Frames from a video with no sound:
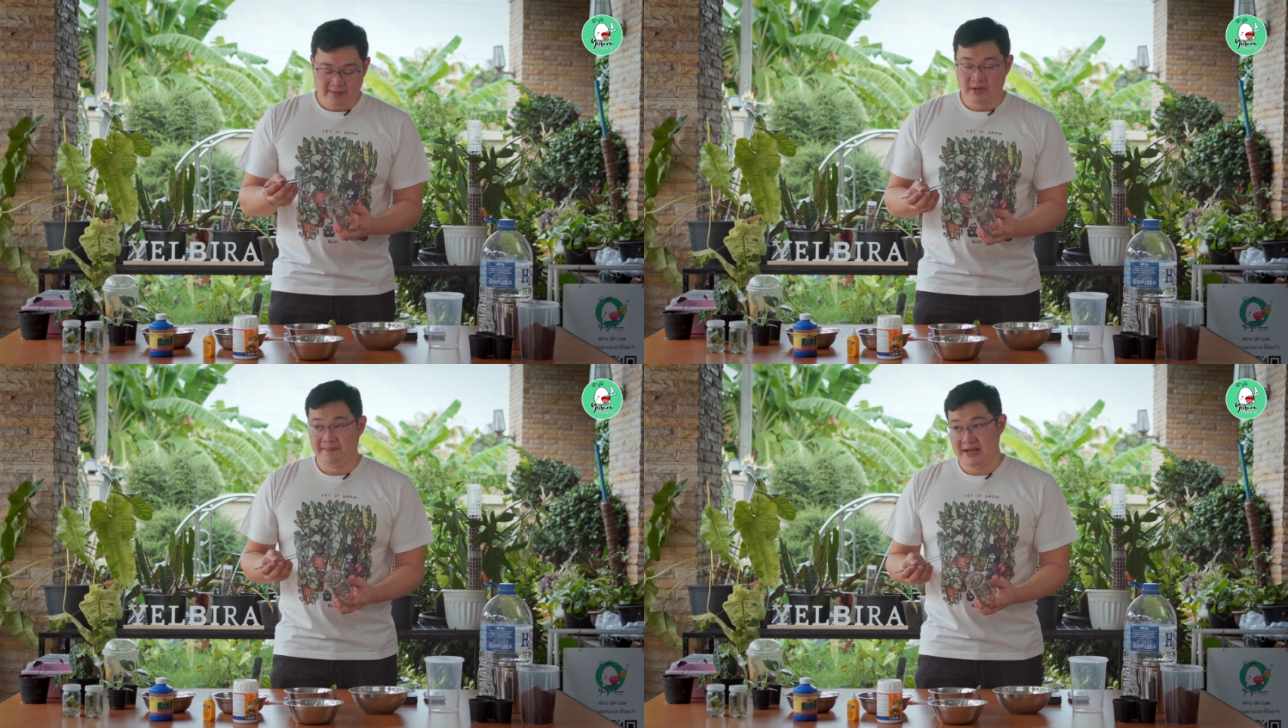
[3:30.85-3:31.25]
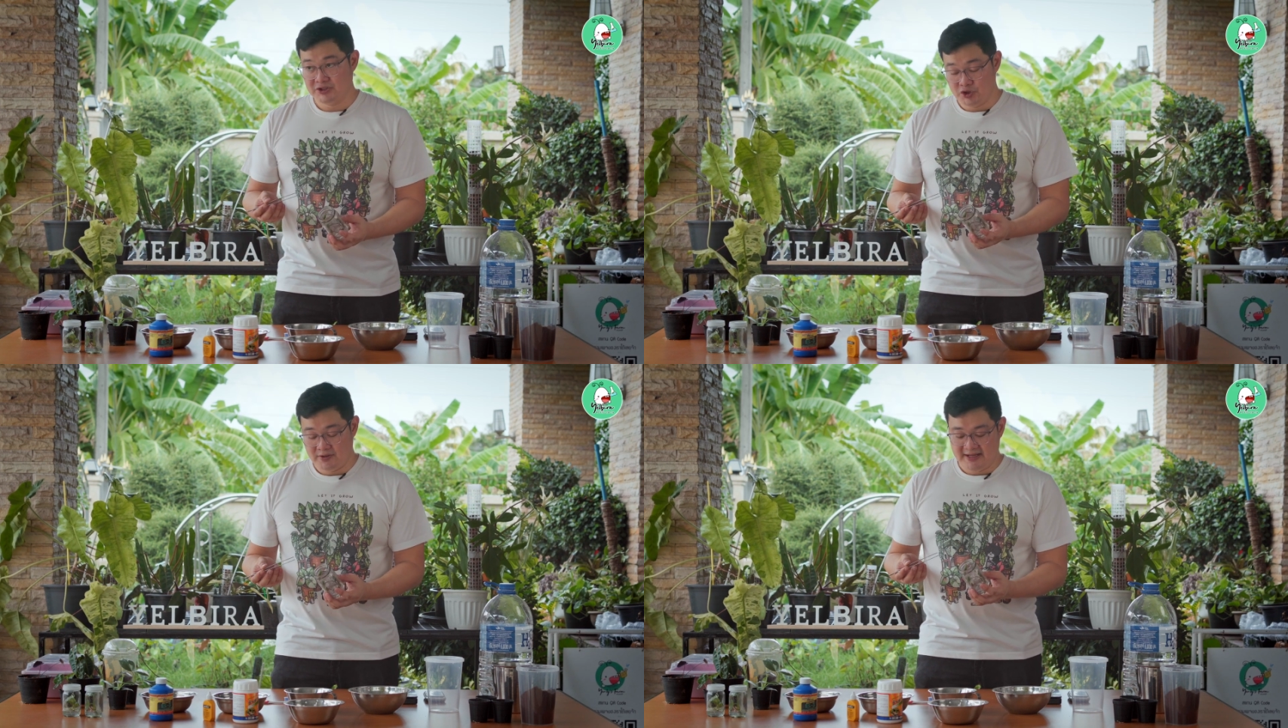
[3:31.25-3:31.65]
but make
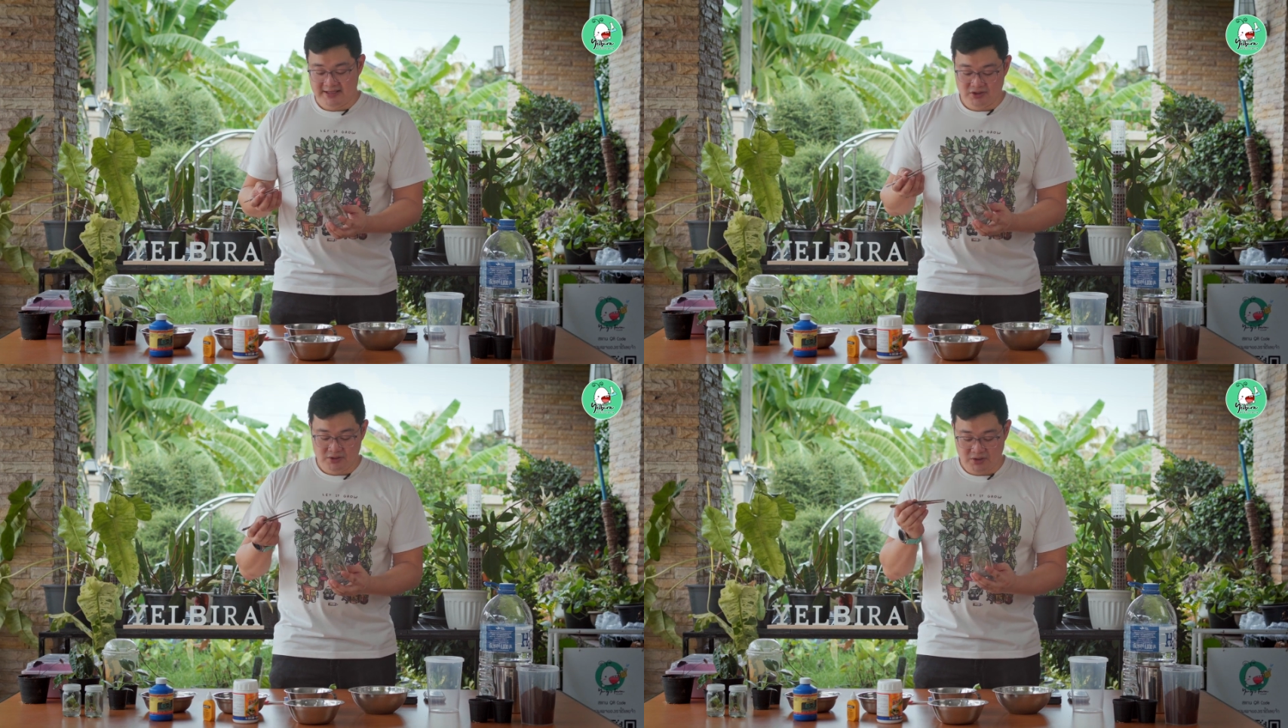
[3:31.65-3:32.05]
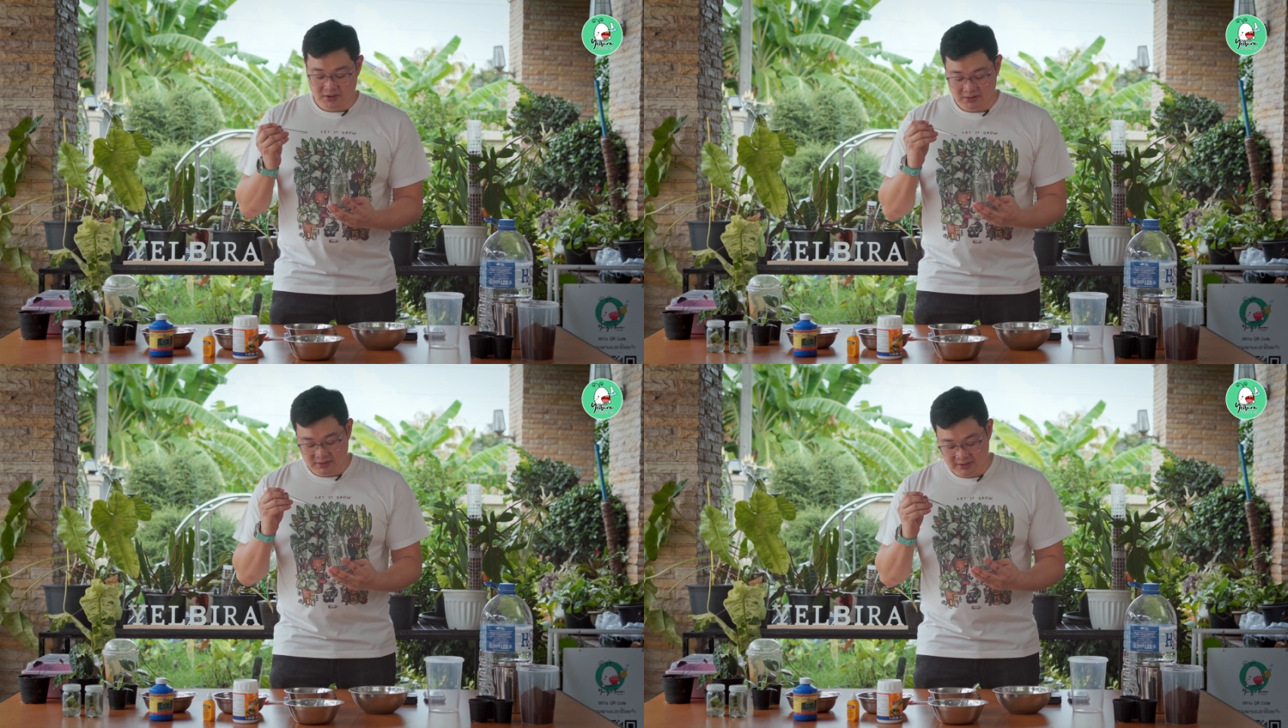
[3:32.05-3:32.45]
sure that you
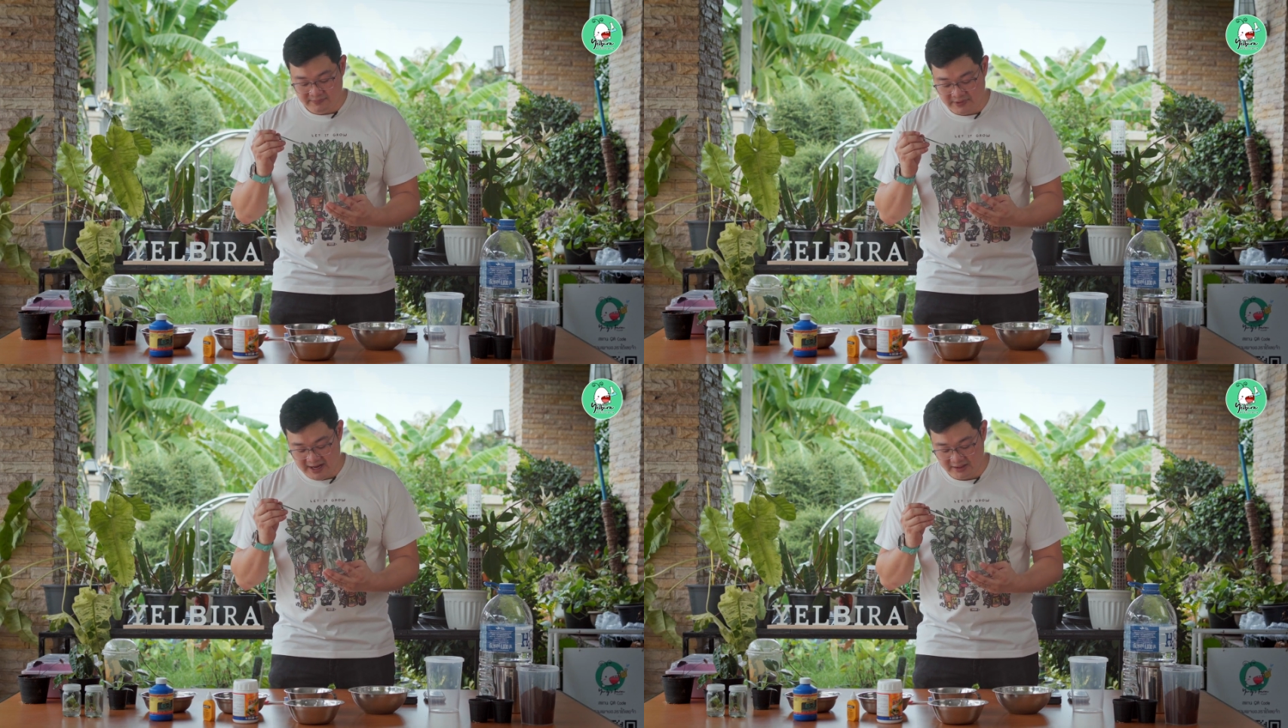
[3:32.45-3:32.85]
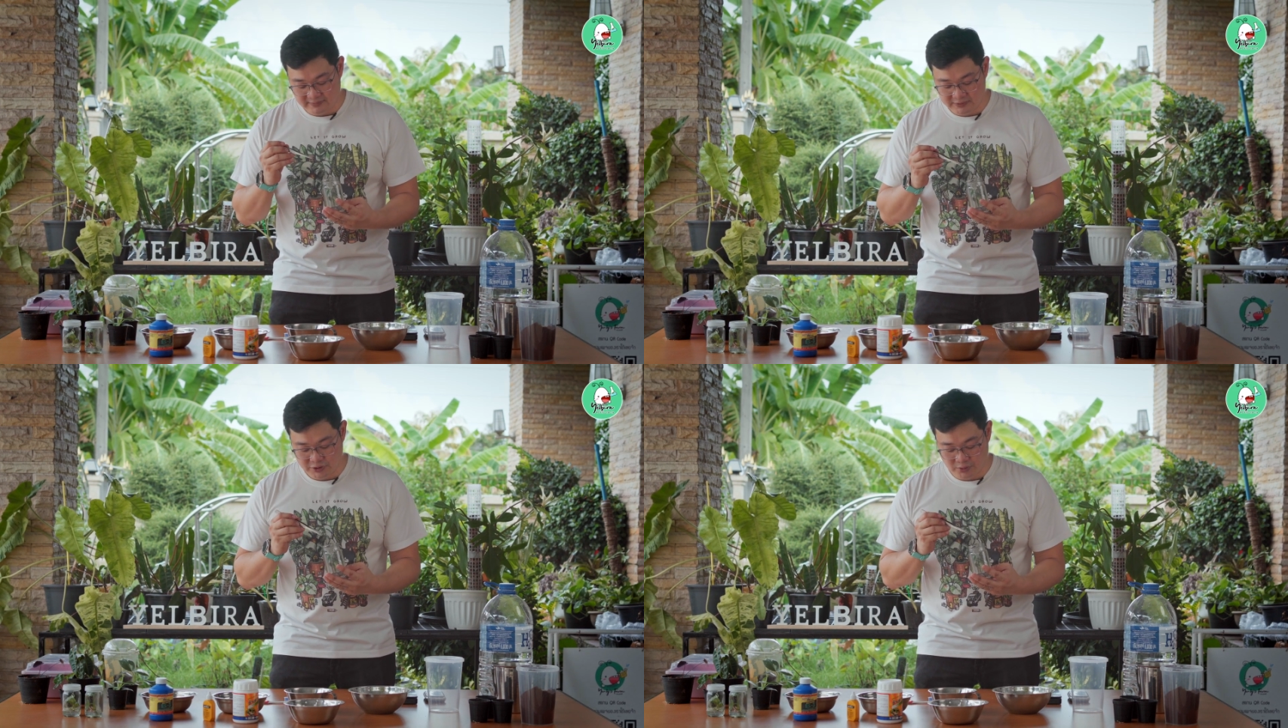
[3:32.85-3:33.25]
don't take
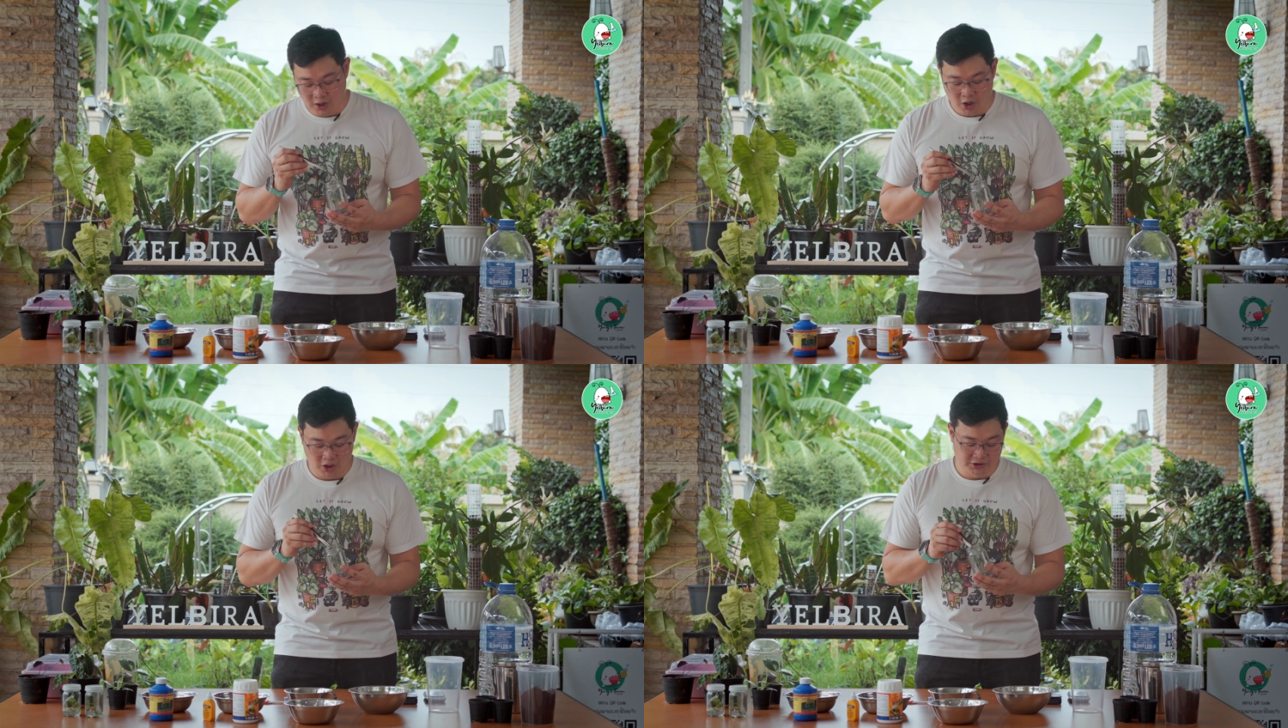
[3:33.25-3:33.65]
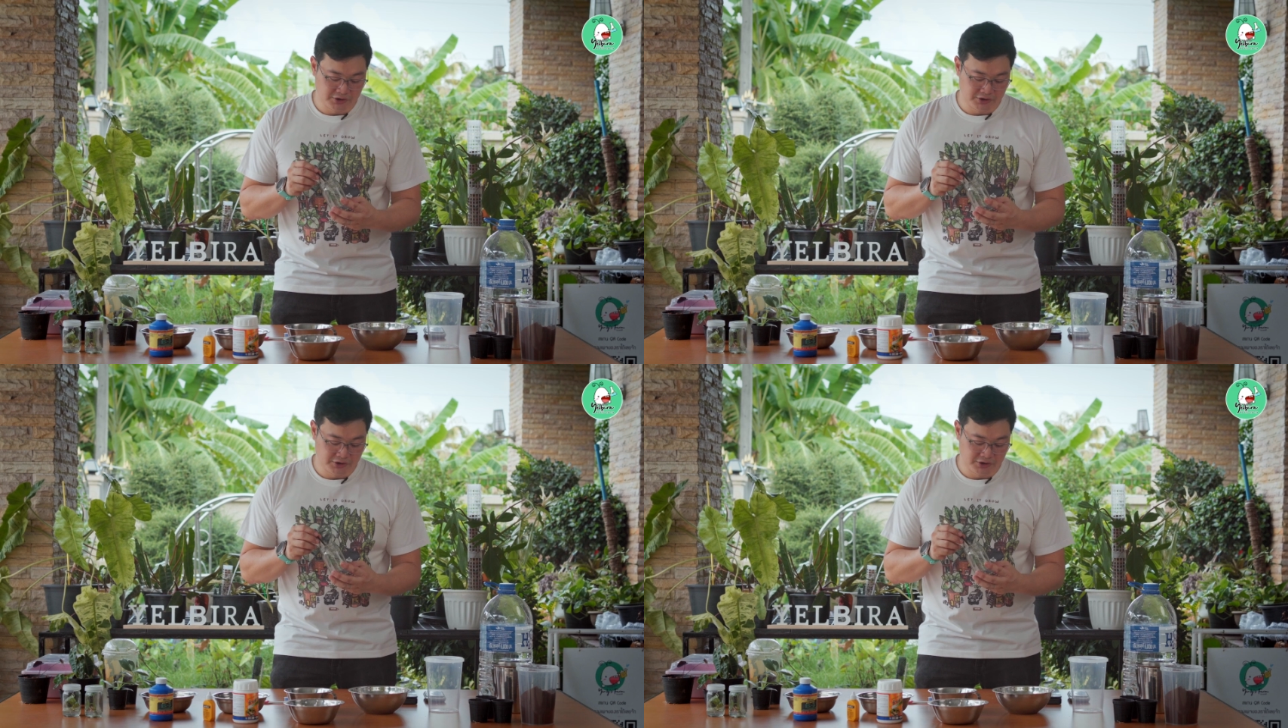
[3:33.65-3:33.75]
them too harsh